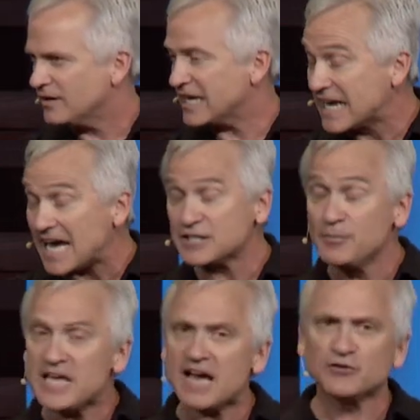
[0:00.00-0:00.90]
It got to
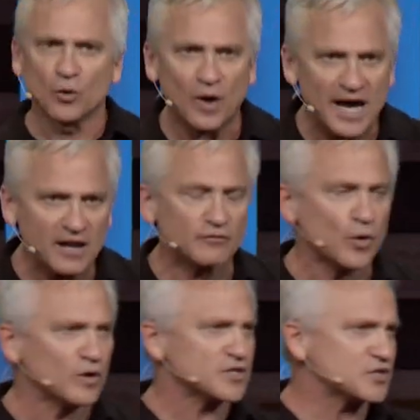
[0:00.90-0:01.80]
be, after a while, of
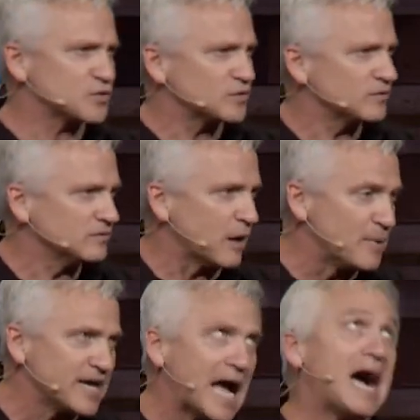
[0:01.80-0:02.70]
course, a
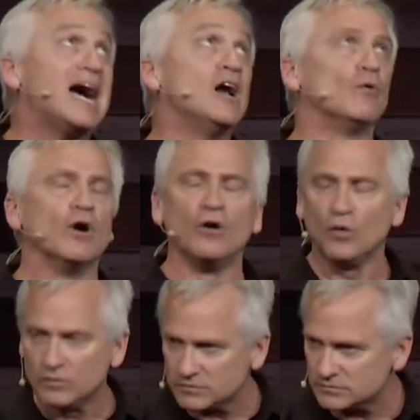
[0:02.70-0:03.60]
big eye
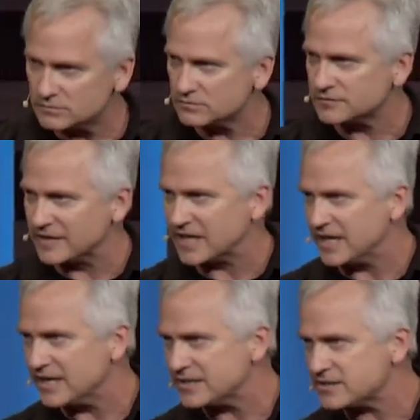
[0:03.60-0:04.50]
roll for the
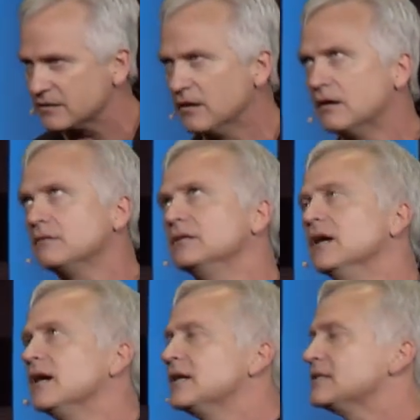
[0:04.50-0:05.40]
kids. Oh
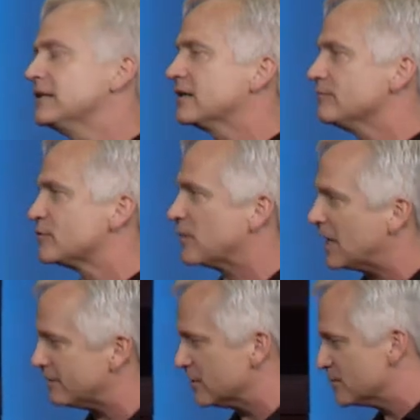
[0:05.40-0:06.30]
gosh, here comes
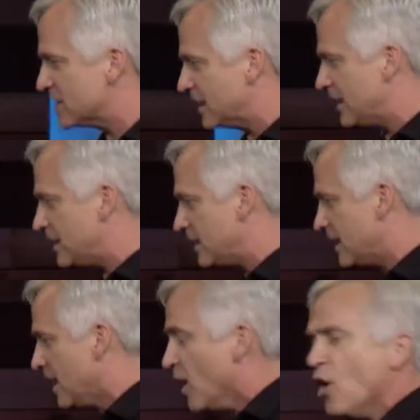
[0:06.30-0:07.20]
Proverbs again.
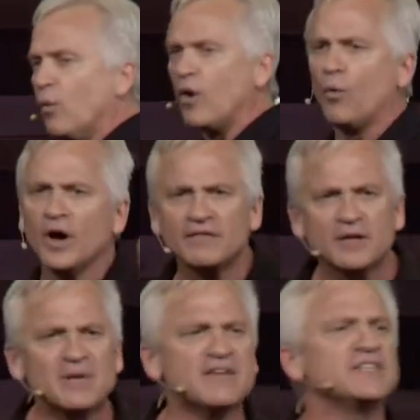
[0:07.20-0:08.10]
One of
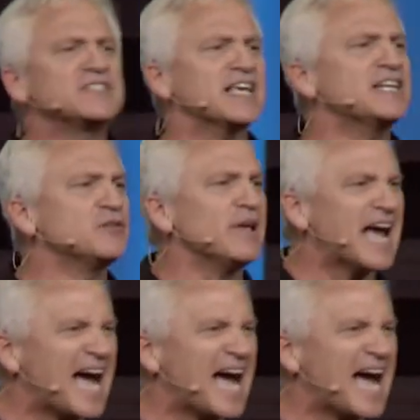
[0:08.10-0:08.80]
them even said to me,